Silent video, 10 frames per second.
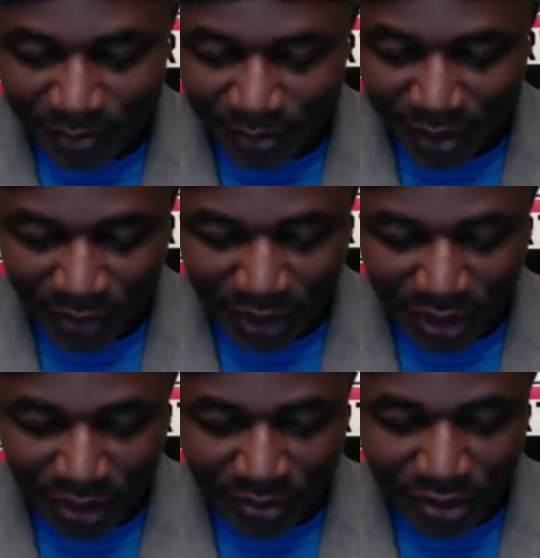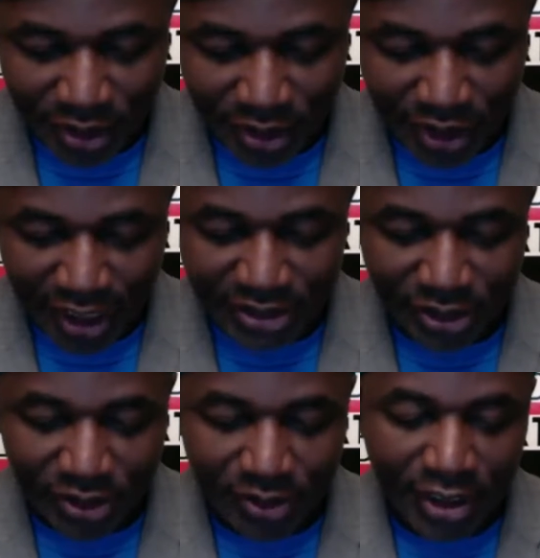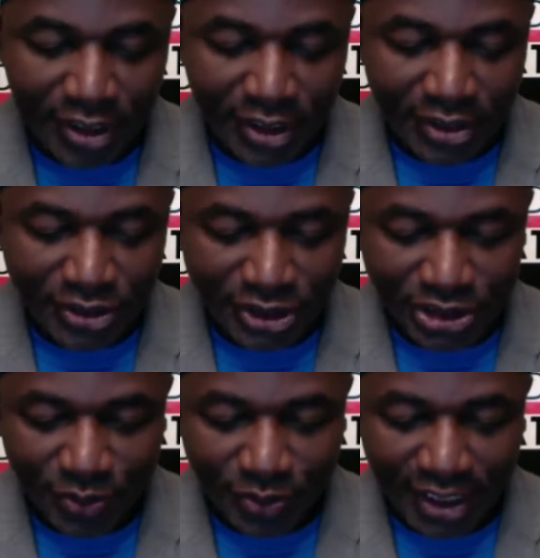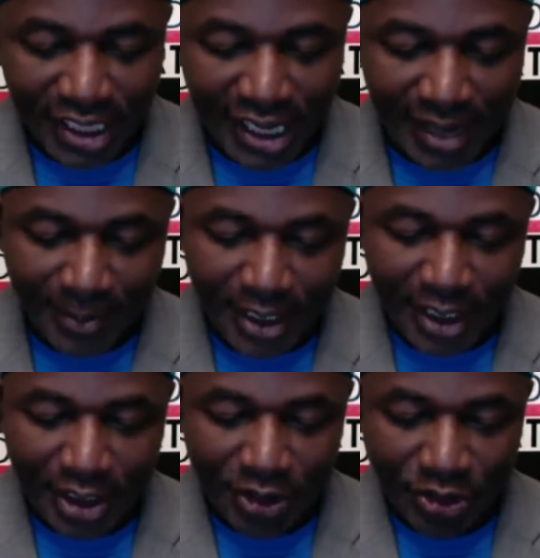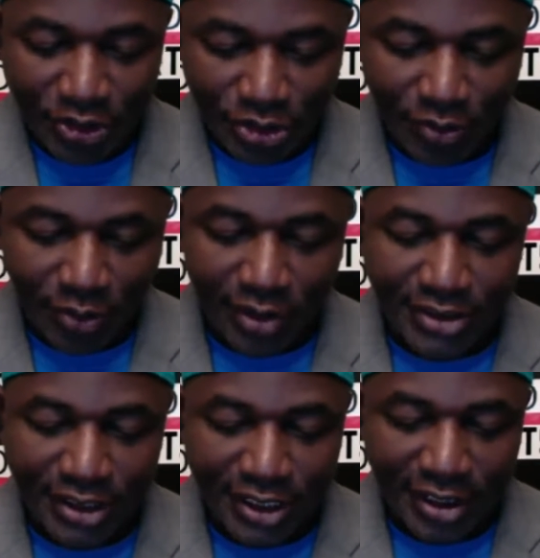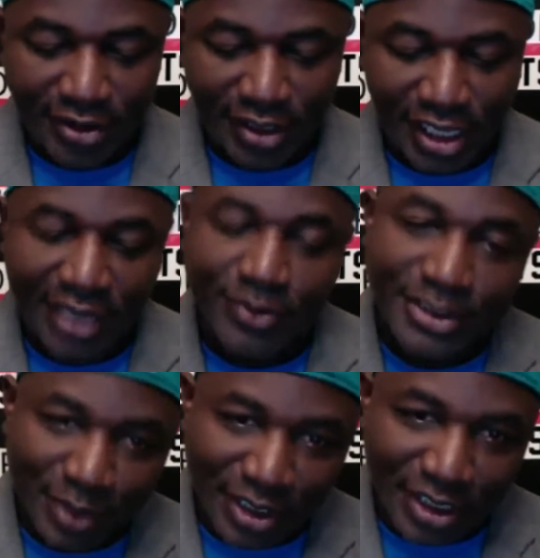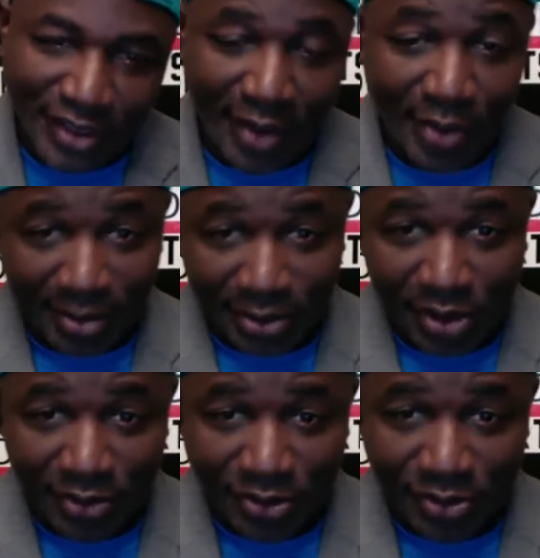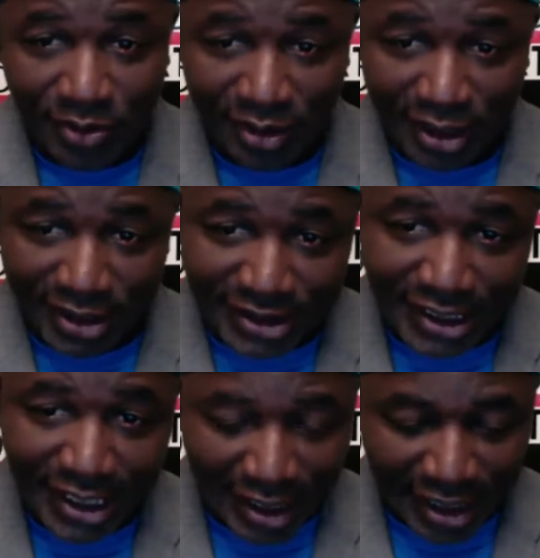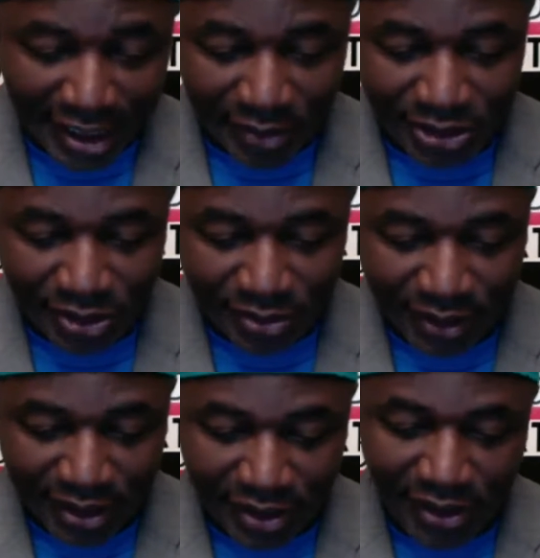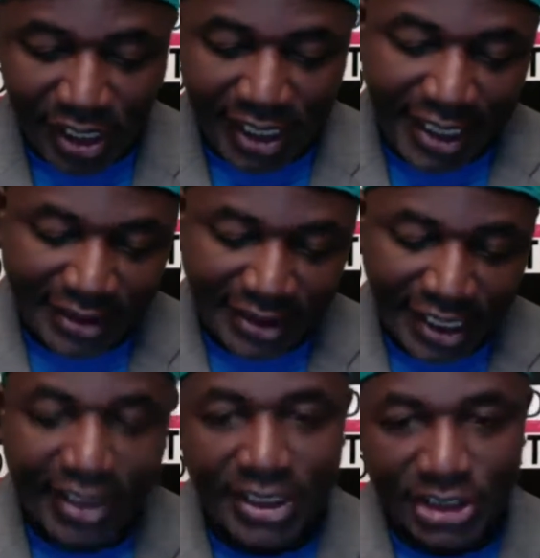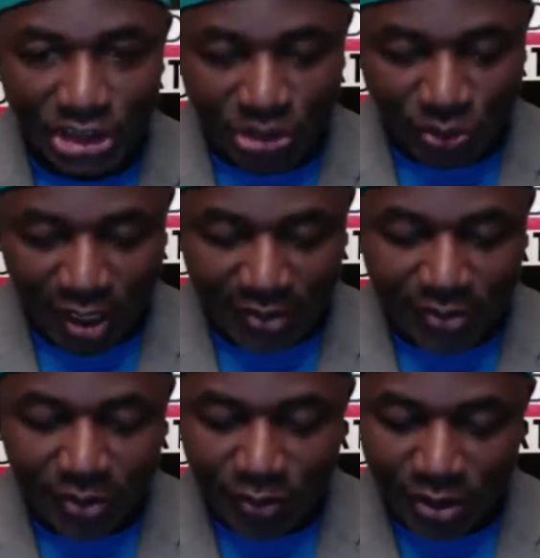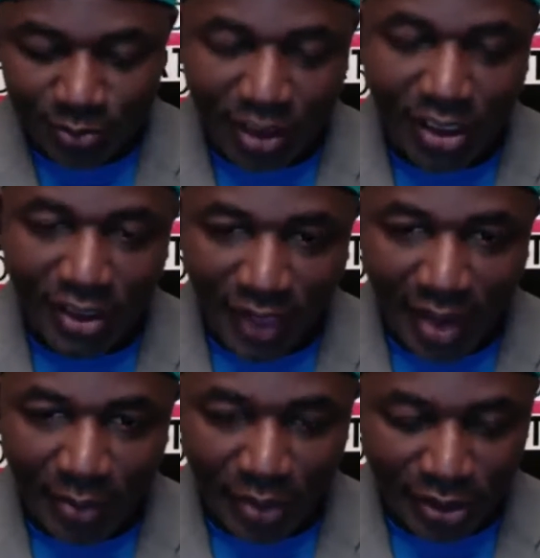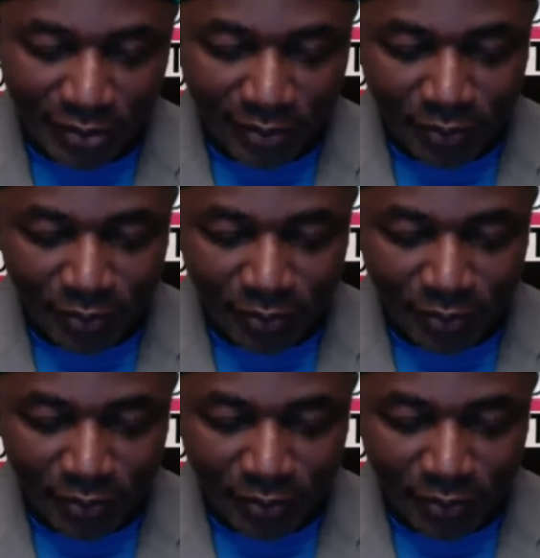there we go. Okay, so just to recap, New Orleans and Carolina, we split on that one. I'm going with New Orleans. Chris goes with Carolina. Atlanta at Detroit, we split on that one.